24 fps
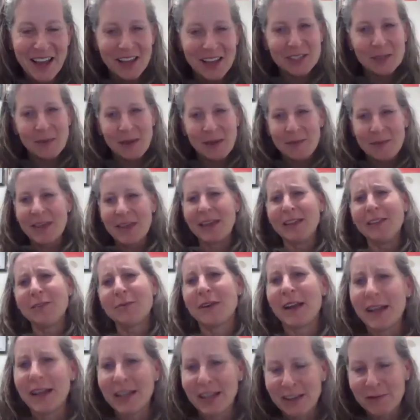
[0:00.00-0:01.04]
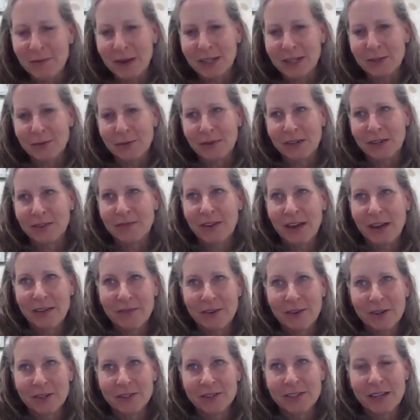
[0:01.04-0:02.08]
So maybe that's what I give my
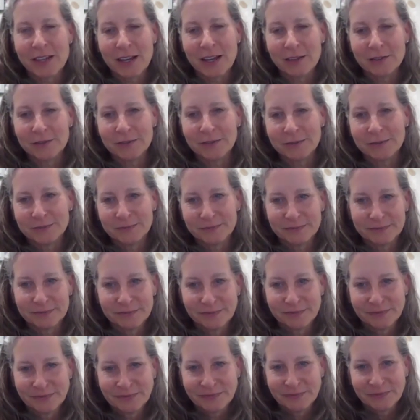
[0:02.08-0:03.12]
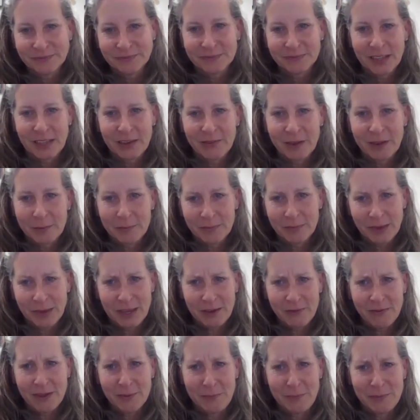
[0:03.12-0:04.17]
25-year-old self. Give up,
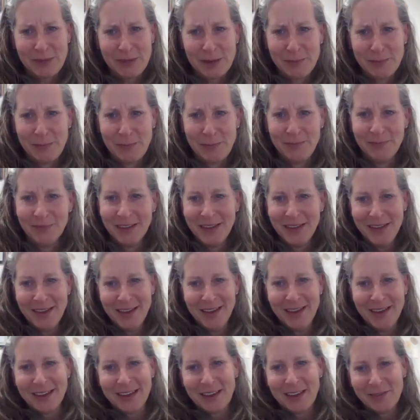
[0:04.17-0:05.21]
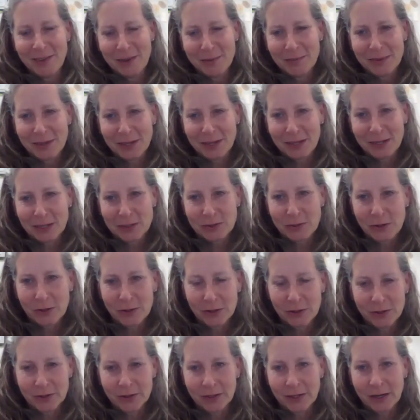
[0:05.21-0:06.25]
give up the control
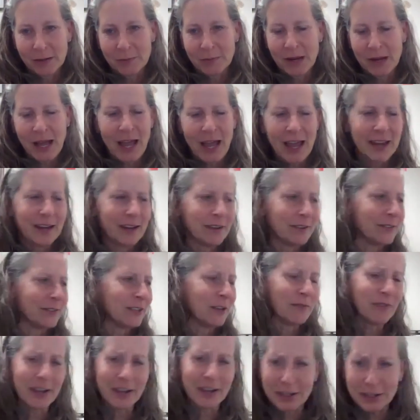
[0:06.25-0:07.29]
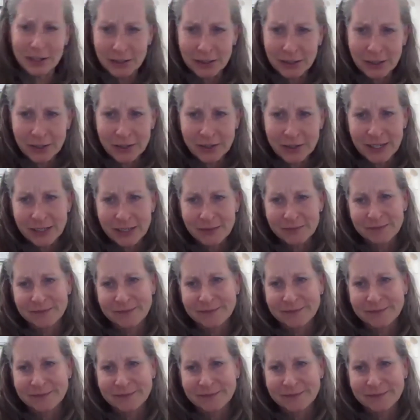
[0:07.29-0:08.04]
earlier, but I don't know if I could have learned it.